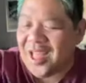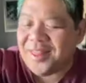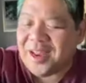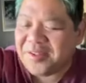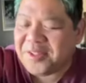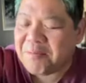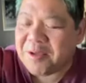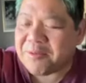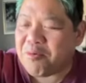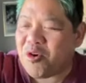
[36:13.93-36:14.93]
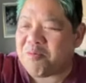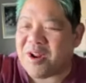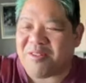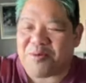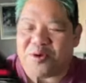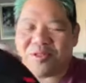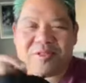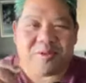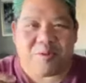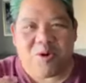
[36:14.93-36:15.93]
And then I stopped by the Porta Brace
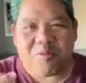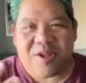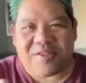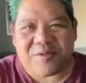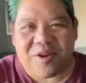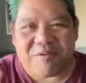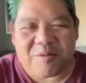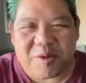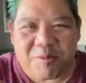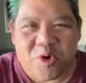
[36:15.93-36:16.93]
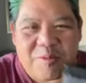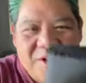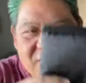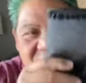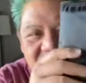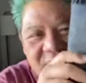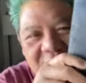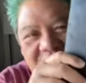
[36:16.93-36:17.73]
booth. The Porta Brace, if you're not familiar with Porta Brace,